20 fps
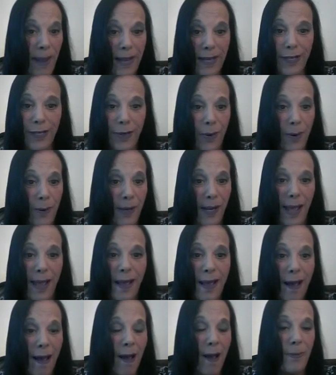make you
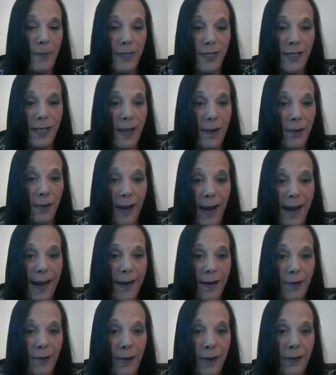upset or
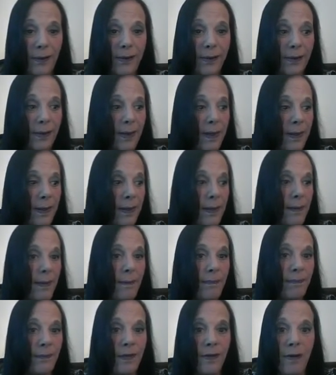angry or,
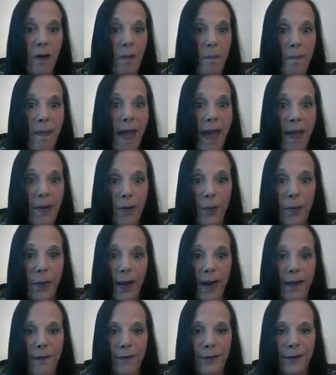mad or
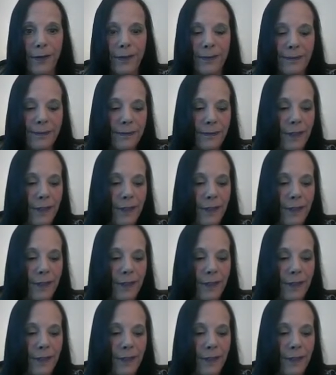whatever,